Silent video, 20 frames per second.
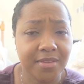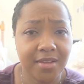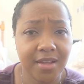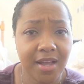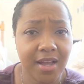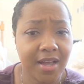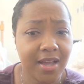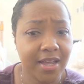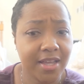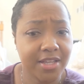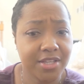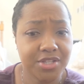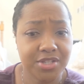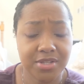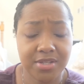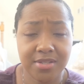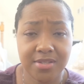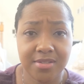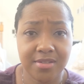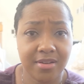I
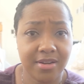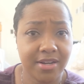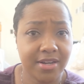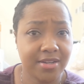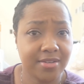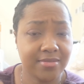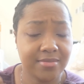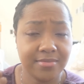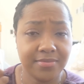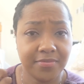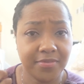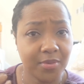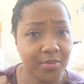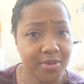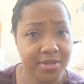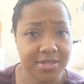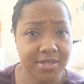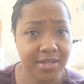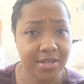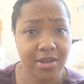just started
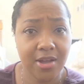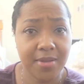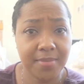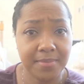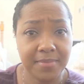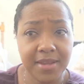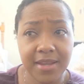focusing on